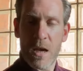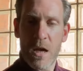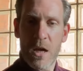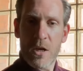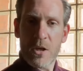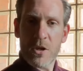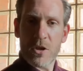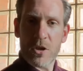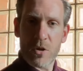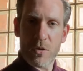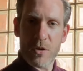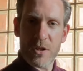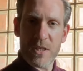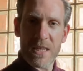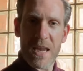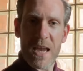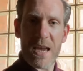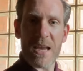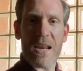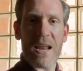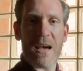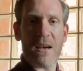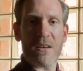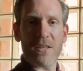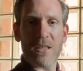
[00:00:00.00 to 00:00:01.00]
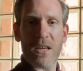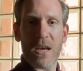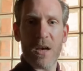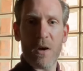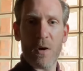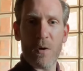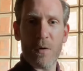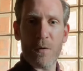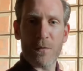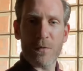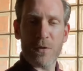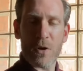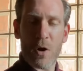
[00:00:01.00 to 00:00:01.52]
So setting
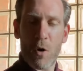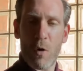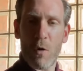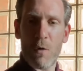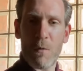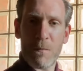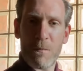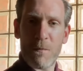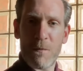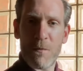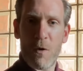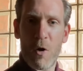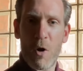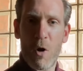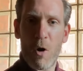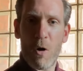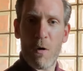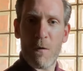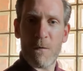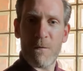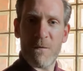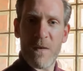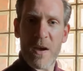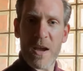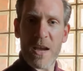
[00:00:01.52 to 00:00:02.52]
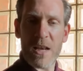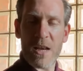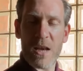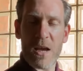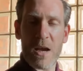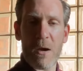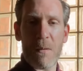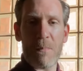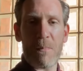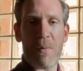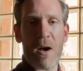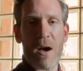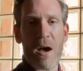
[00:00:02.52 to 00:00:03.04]
ourselves up for
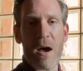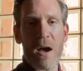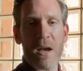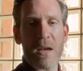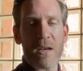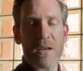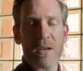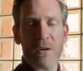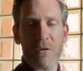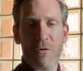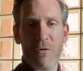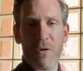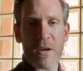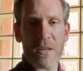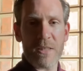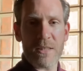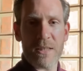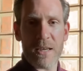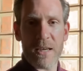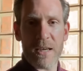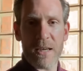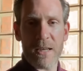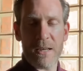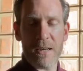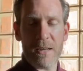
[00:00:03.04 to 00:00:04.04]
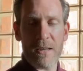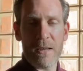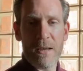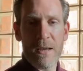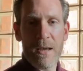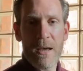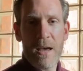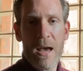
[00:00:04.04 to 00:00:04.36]
failure by creating